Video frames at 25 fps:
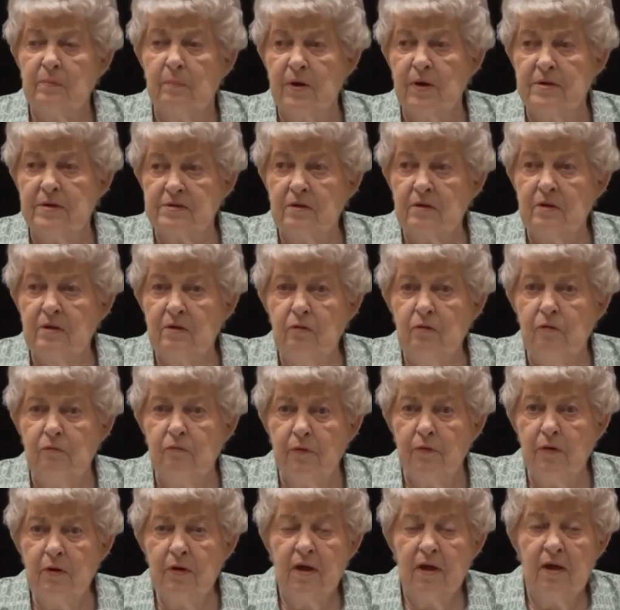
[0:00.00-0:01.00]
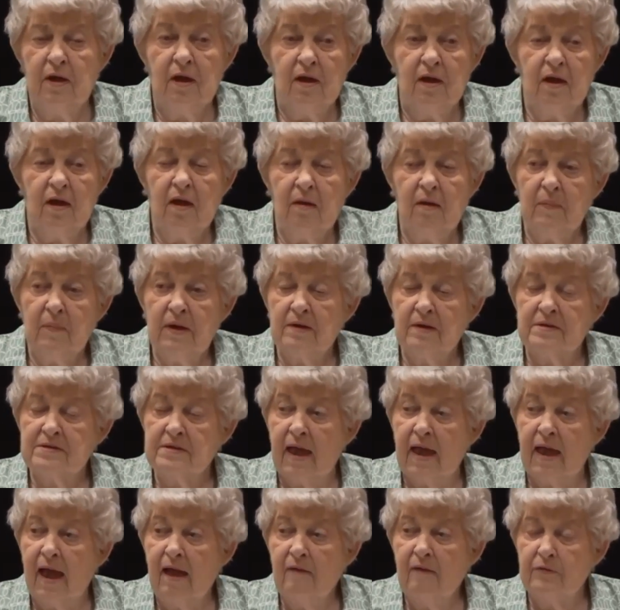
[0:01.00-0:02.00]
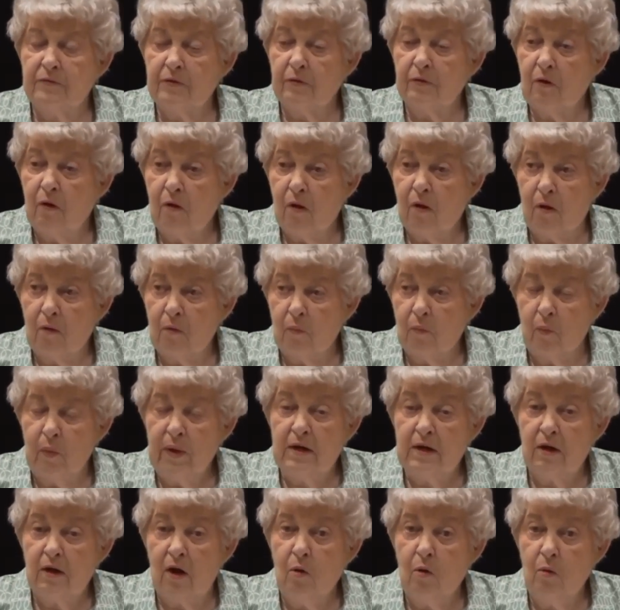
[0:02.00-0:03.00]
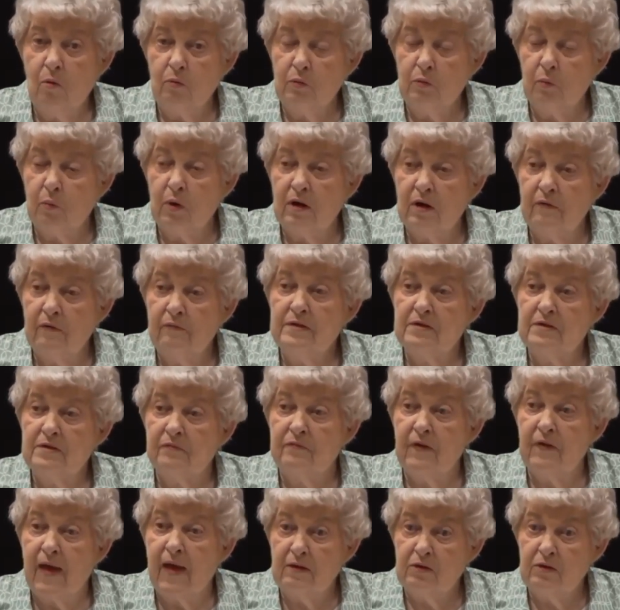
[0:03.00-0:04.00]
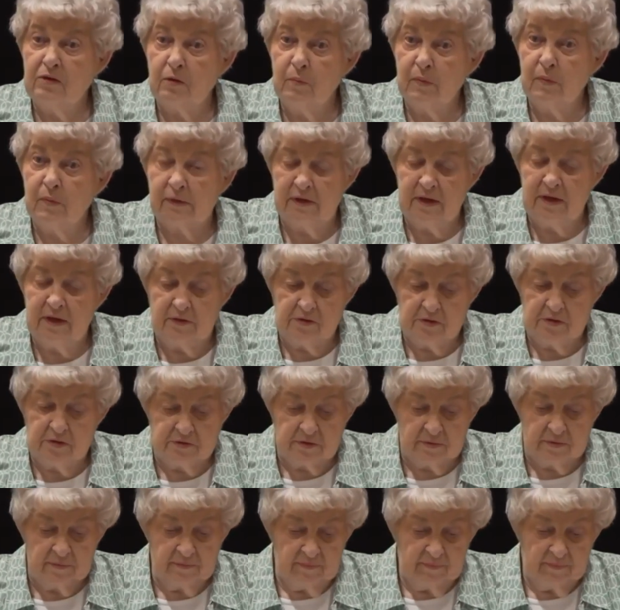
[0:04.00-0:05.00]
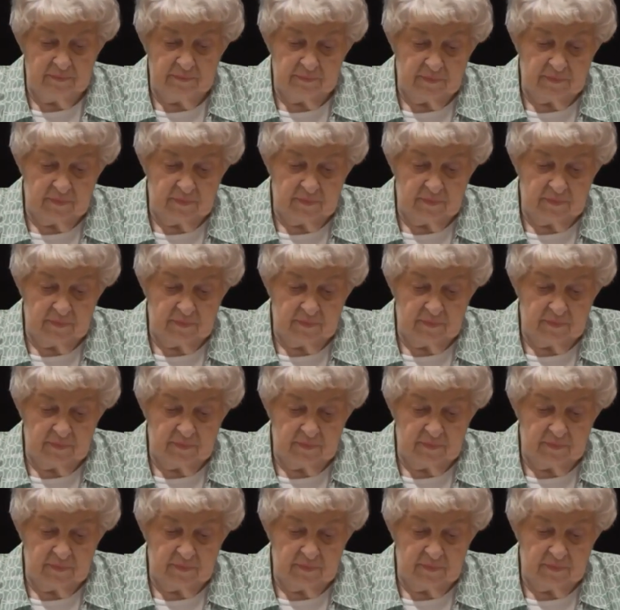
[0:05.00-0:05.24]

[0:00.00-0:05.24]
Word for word: to President Hoover because, after all, we owned one of his vacuum cleaners.